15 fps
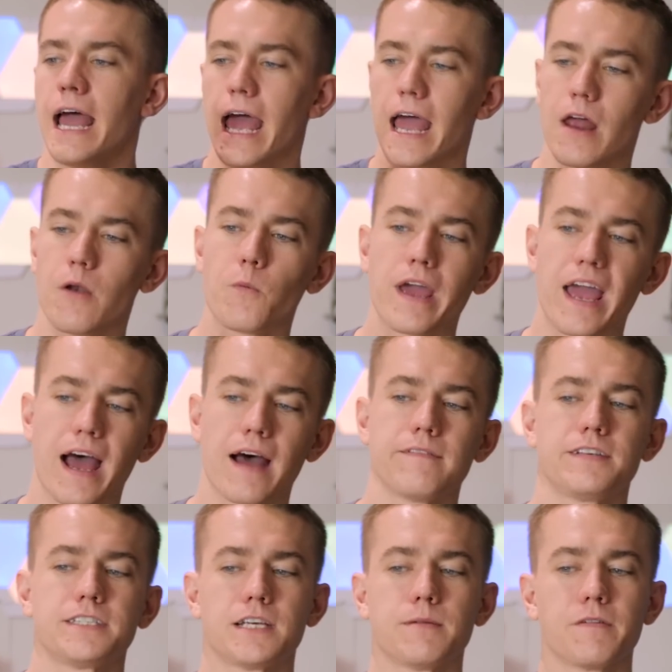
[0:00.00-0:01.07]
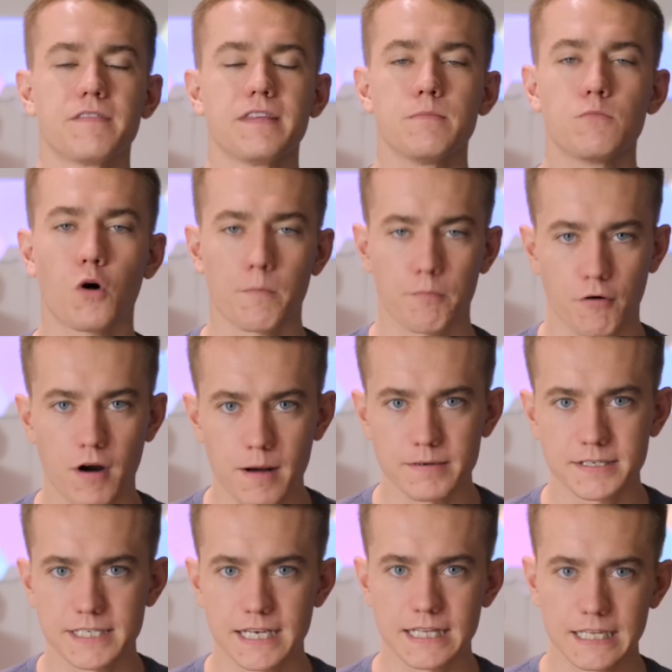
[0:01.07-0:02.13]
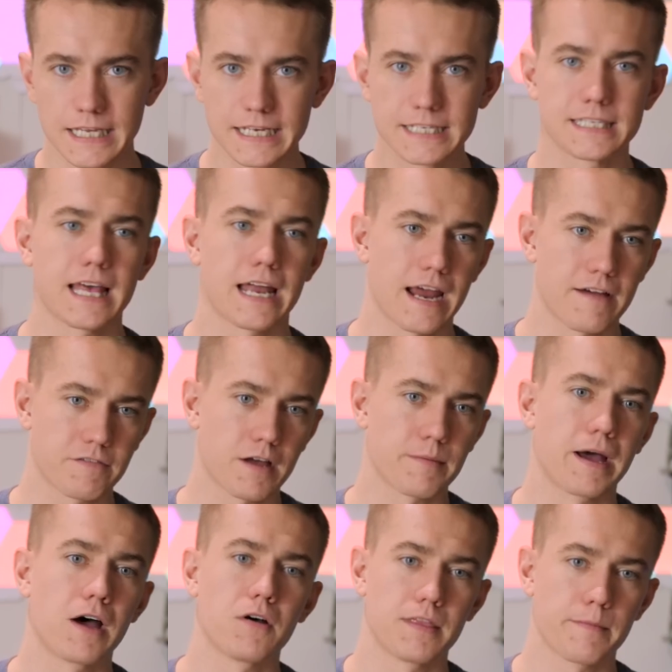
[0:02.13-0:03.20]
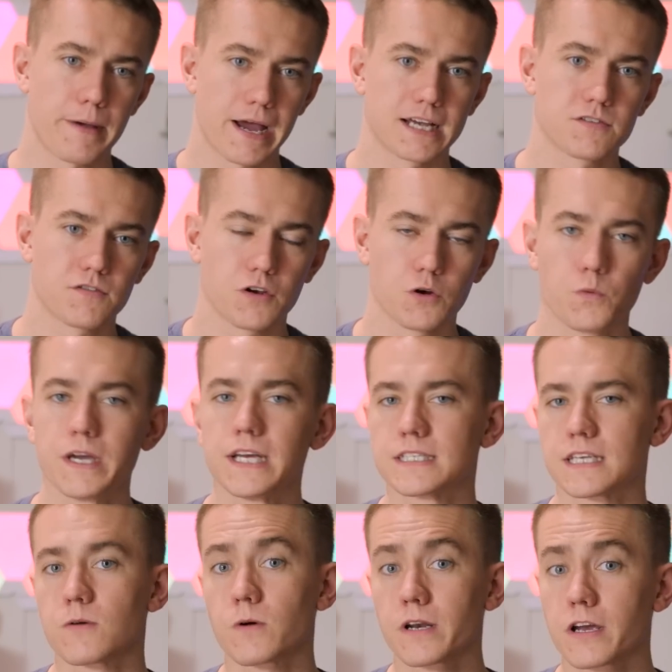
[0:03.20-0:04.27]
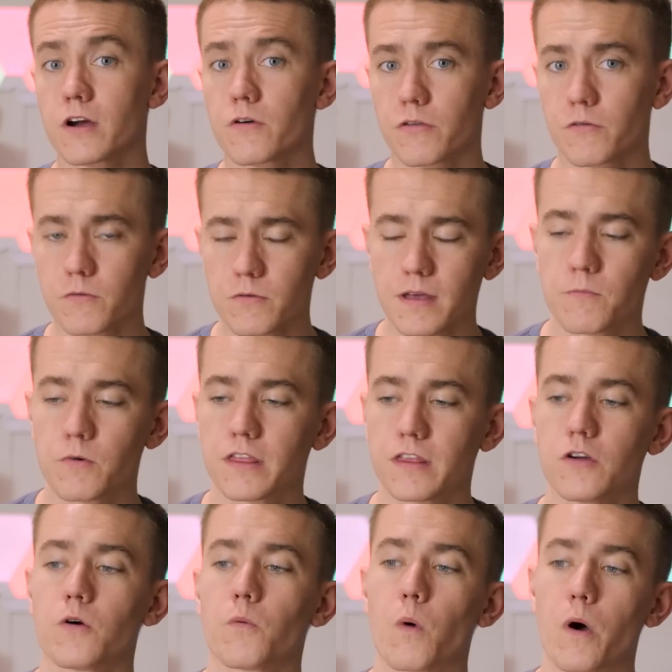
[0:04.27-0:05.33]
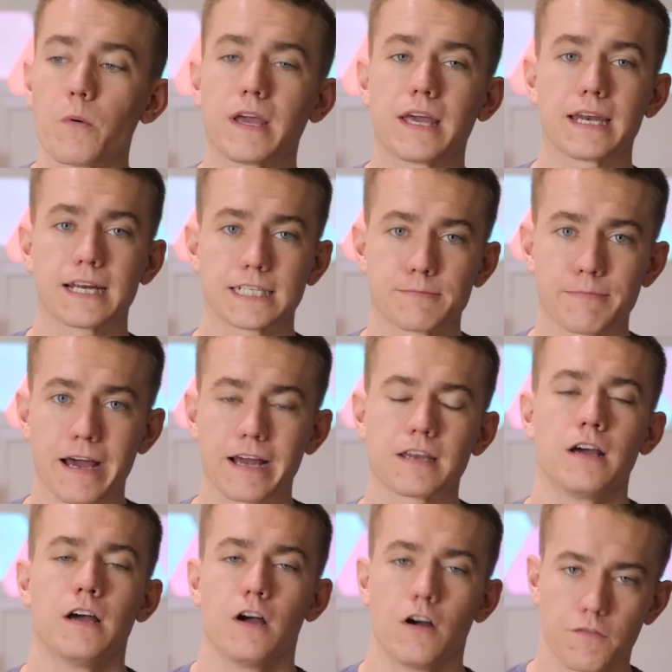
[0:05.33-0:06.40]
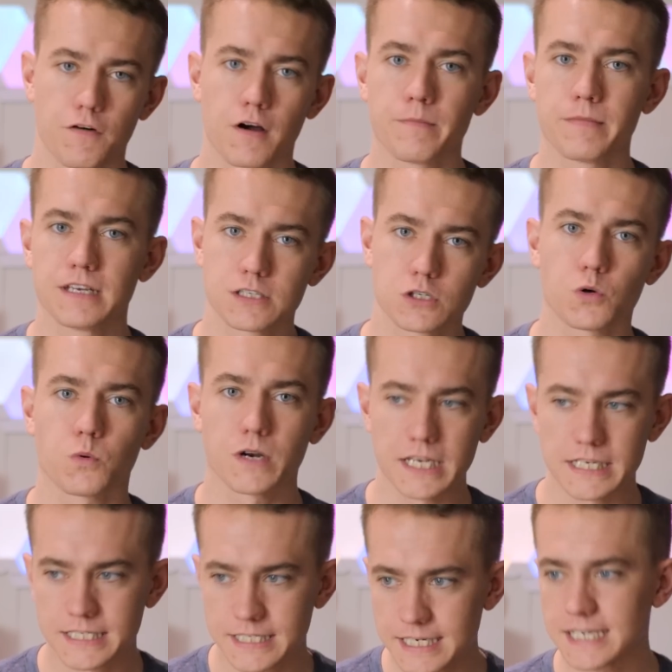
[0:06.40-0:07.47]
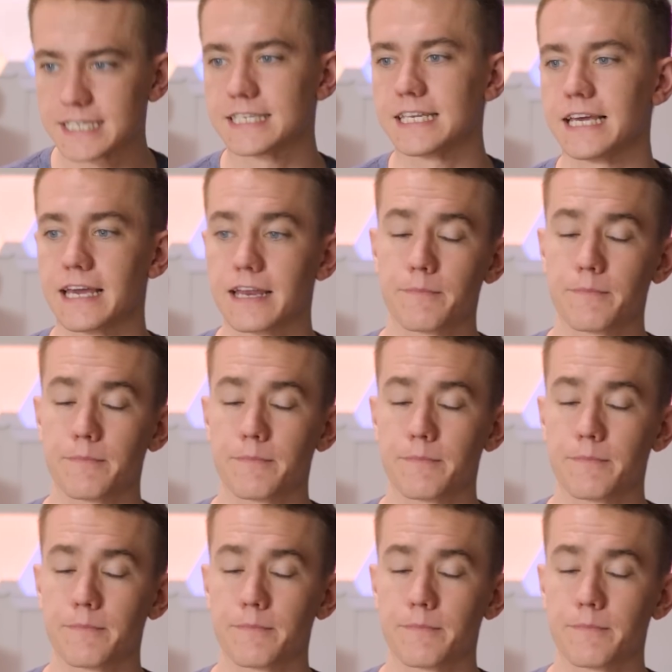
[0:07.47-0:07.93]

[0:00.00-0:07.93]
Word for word: and we have some of the more promising leaks that have come out in the past few weeks, and I wanna go through them with you and what we can expect from this 2060.